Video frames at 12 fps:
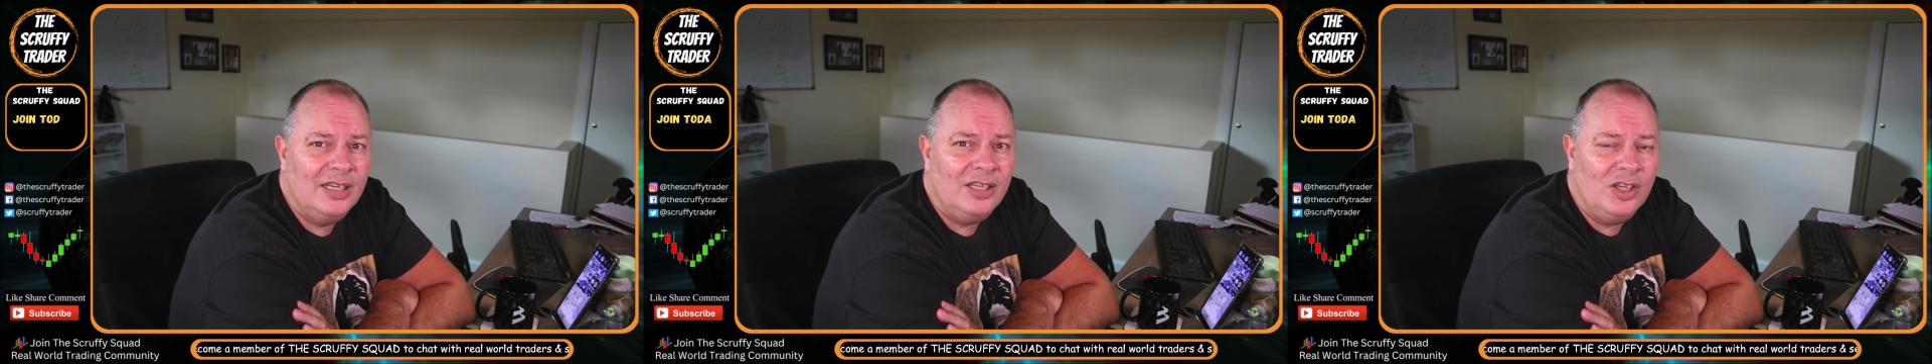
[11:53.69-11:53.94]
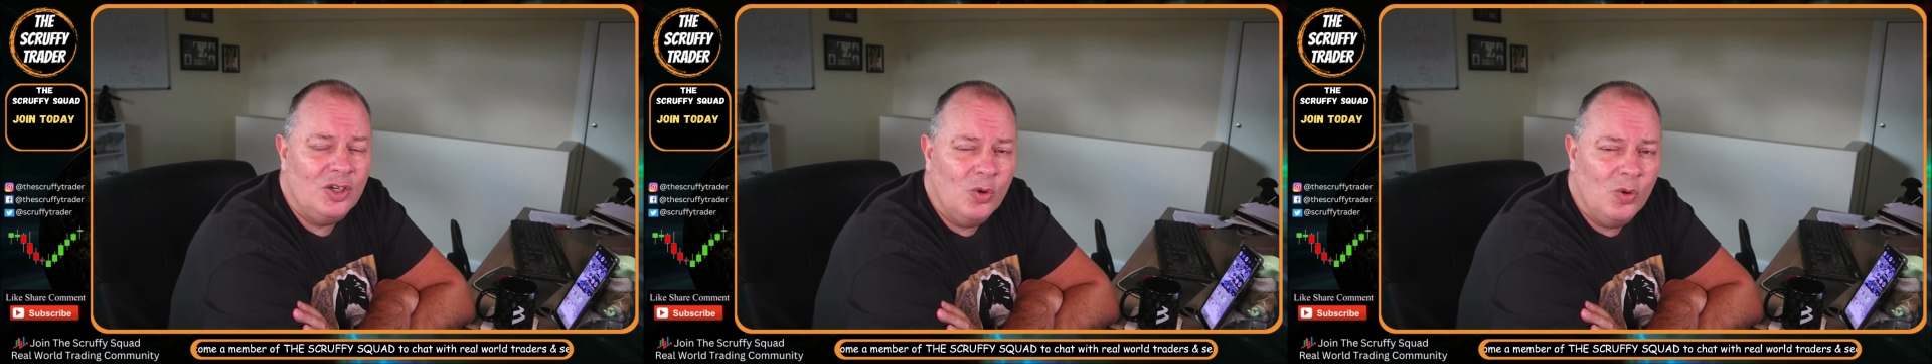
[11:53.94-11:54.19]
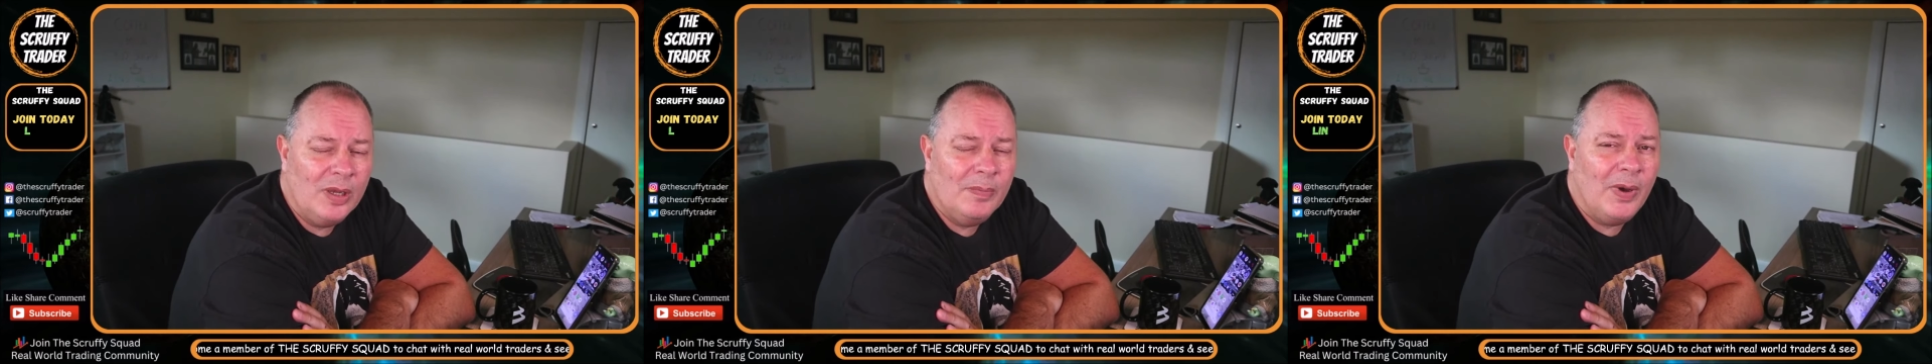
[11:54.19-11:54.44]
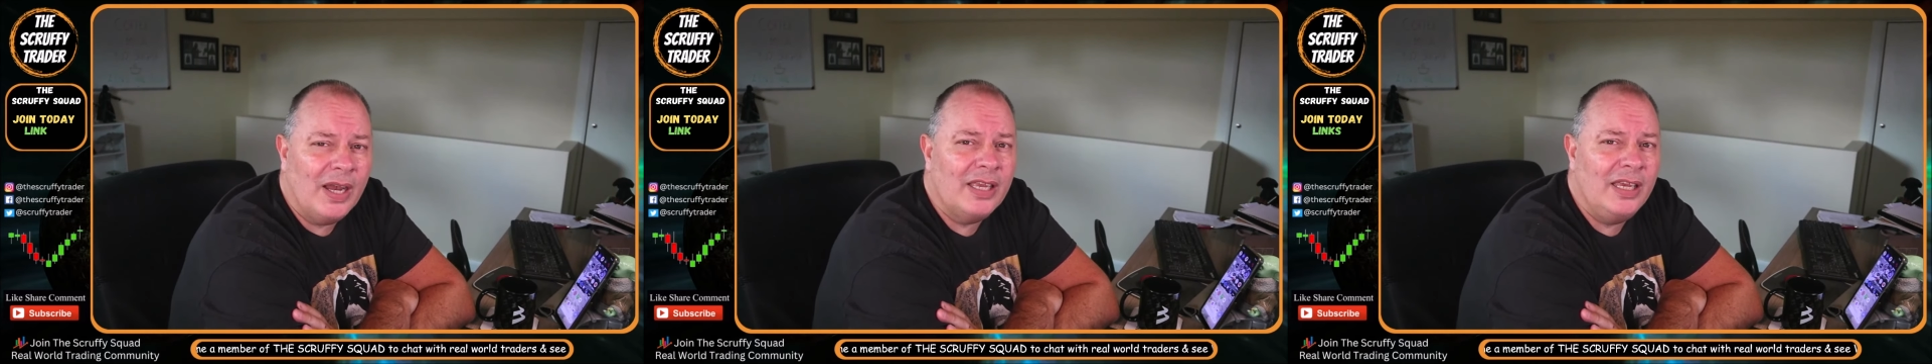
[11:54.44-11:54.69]
You're going
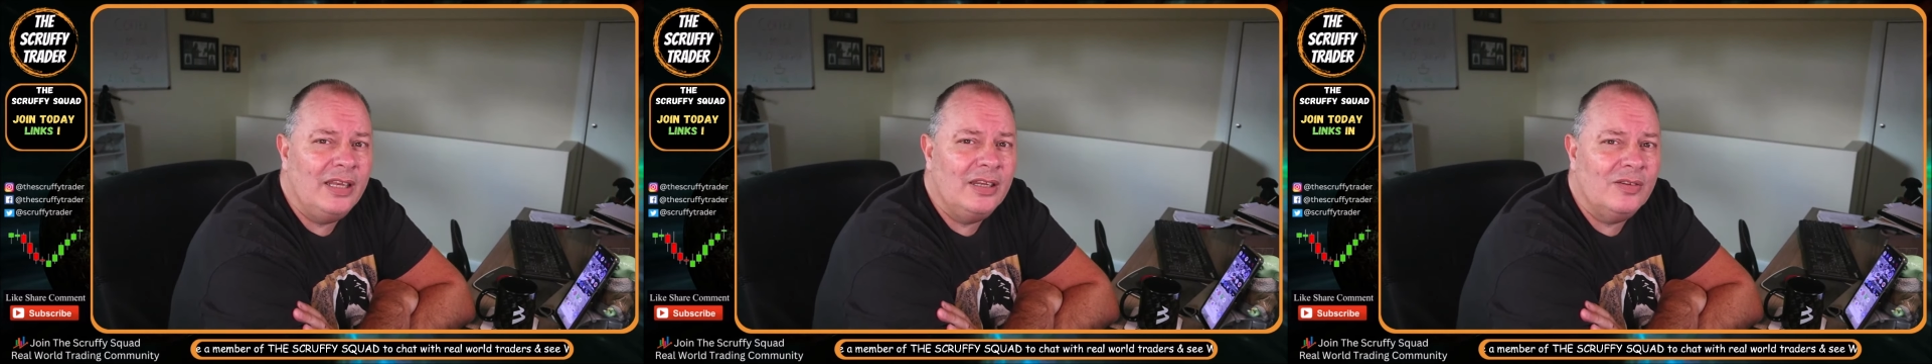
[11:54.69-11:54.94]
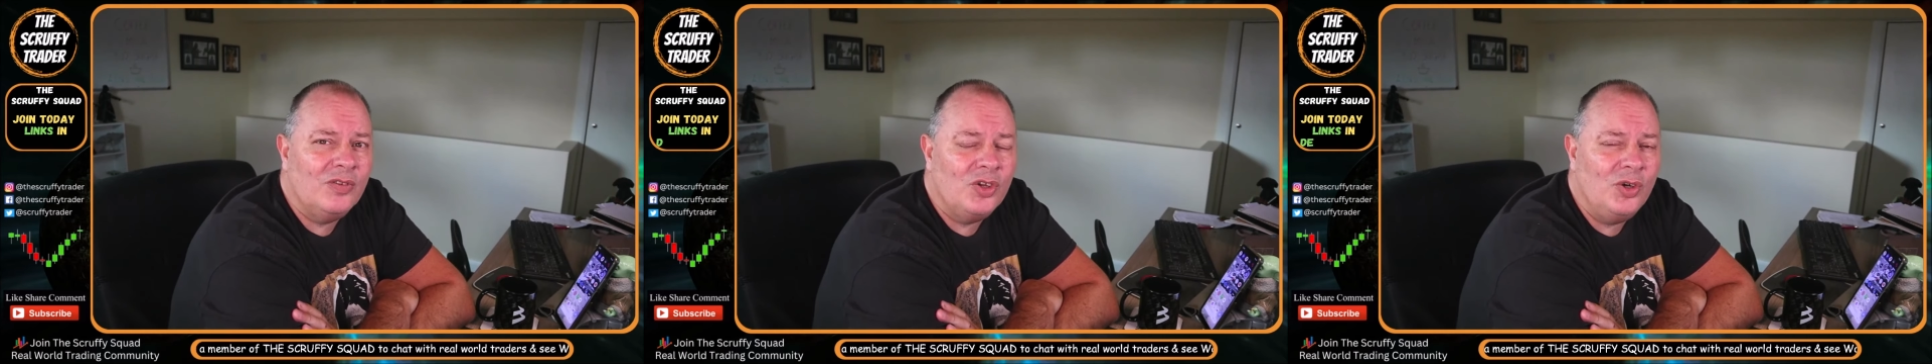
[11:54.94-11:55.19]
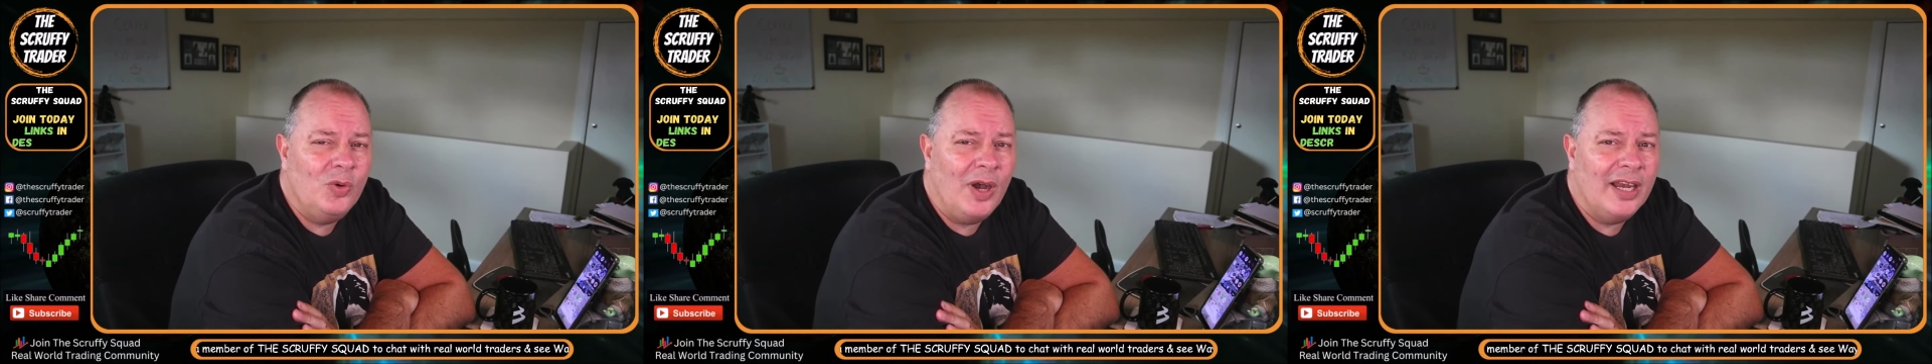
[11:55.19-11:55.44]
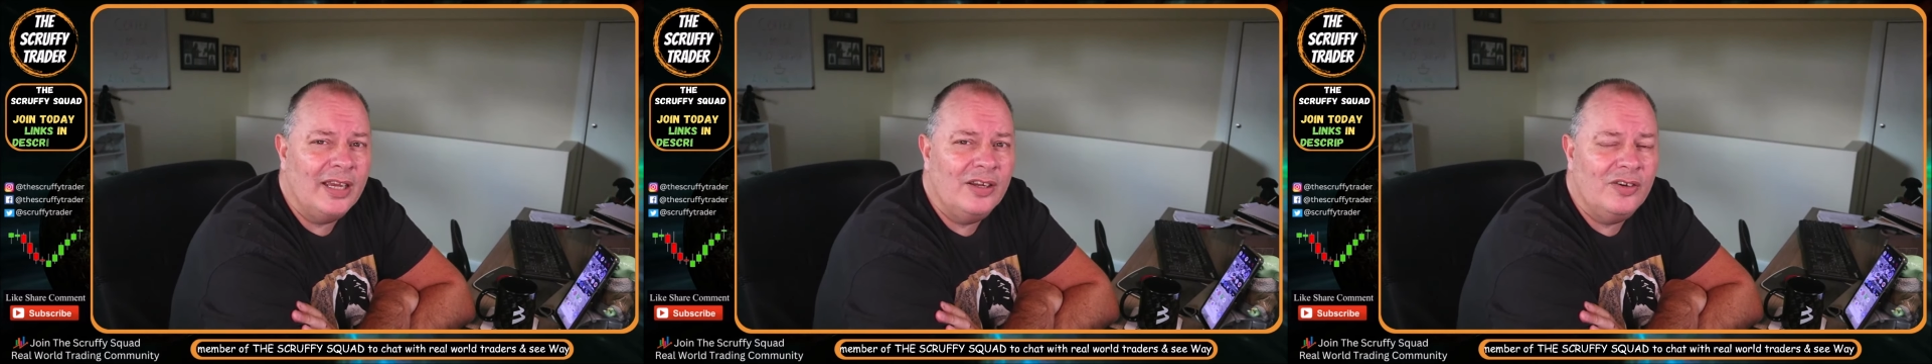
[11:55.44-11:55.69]
back in through
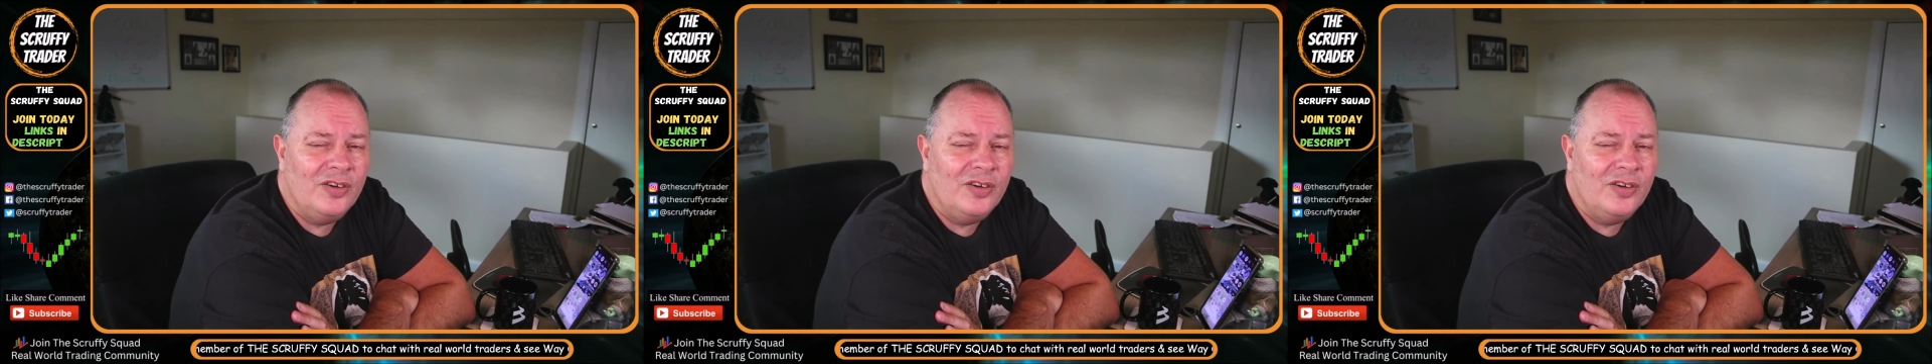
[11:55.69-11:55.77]
anger